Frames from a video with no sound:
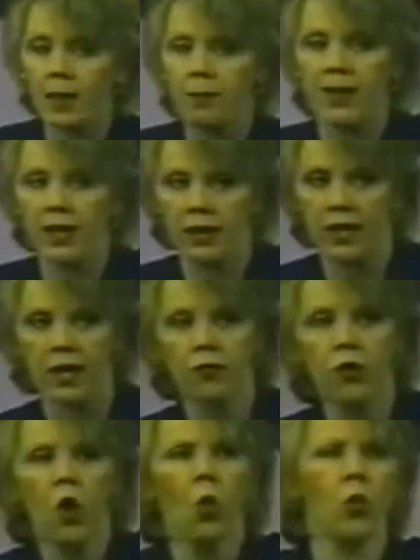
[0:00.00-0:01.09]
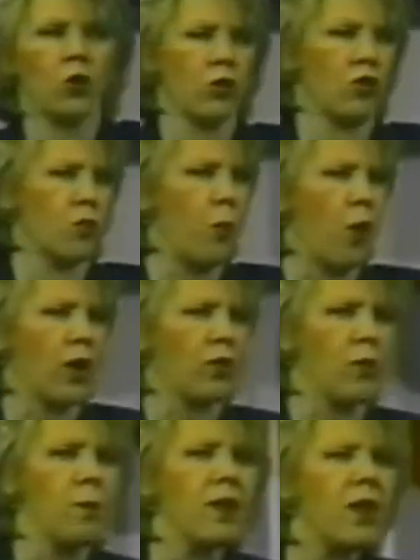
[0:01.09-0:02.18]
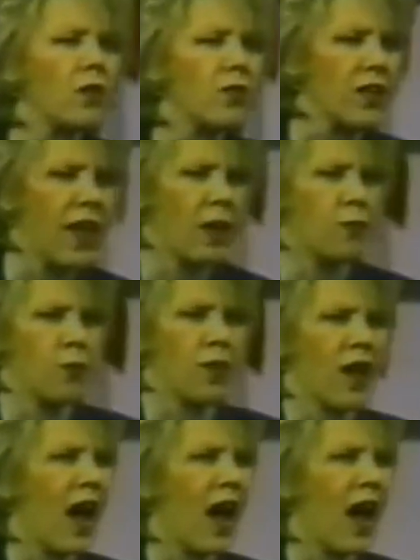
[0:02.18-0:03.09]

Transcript: they believed could spoil the milk that came from the